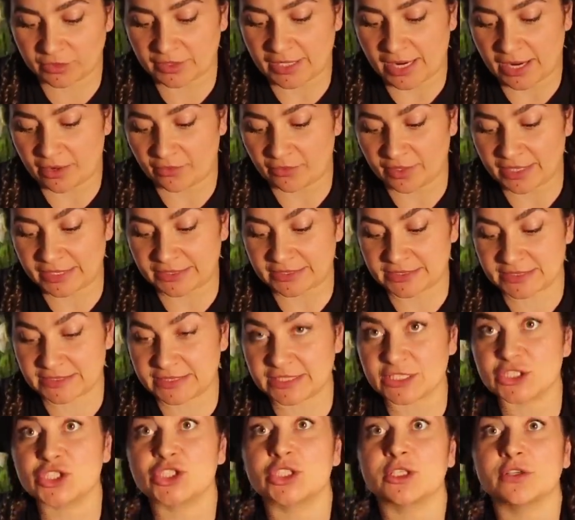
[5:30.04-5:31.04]
now and
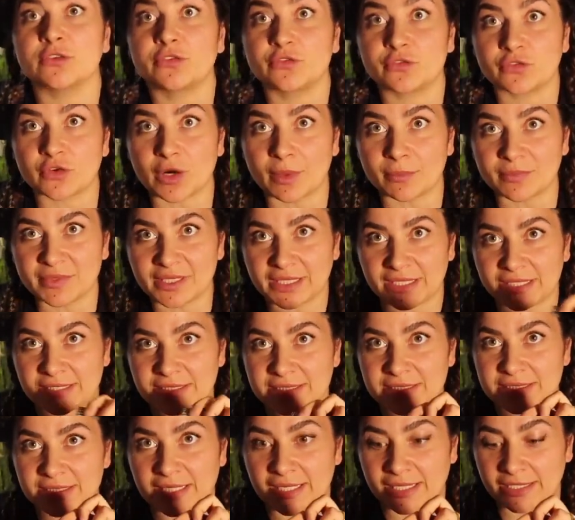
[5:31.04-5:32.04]
stitch from the
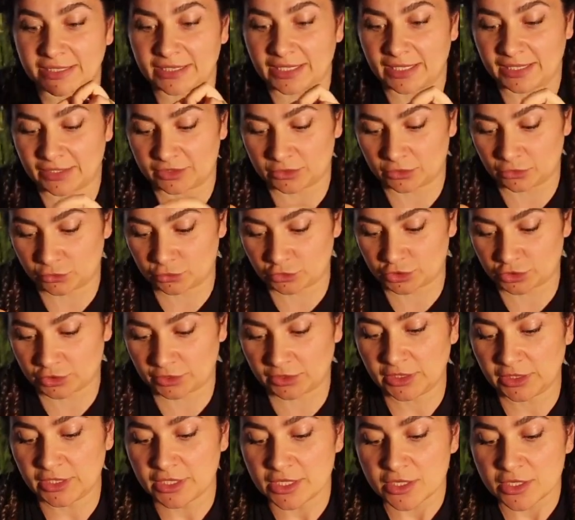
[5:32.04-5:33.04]
inside a
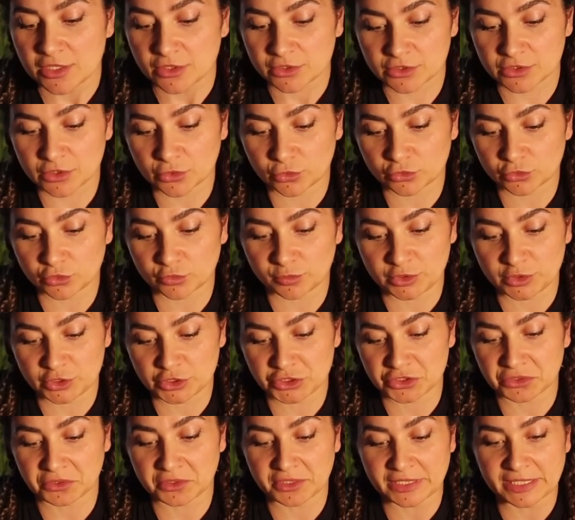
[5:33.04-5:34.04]
closure so to be
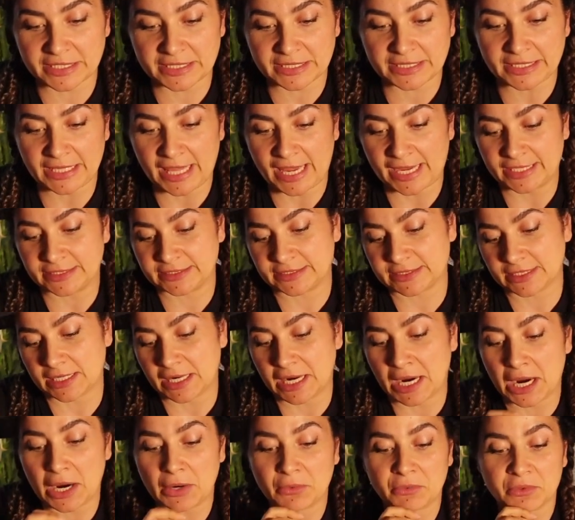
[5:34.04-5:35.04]
sure that
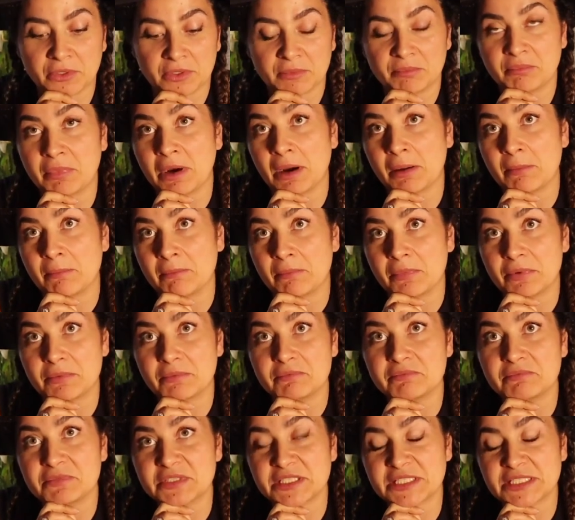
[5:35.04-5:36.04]
our bump
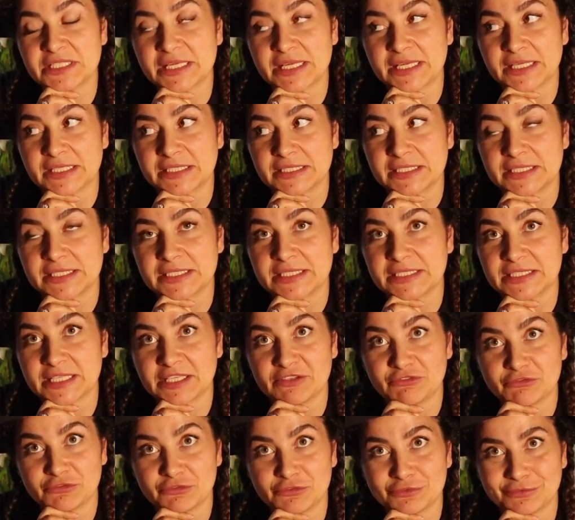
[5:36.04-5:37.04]
stays
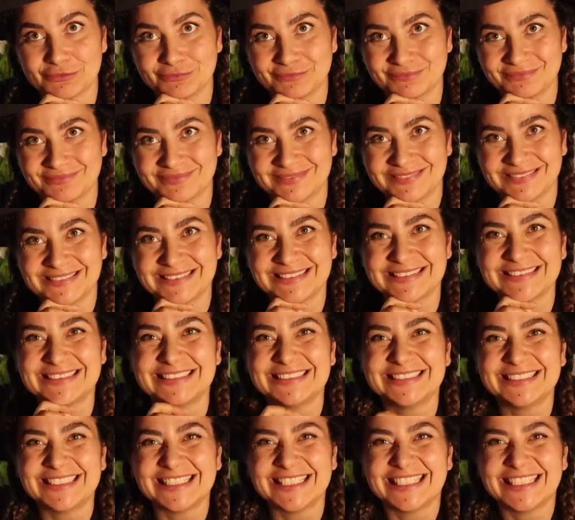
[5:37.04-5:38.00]
the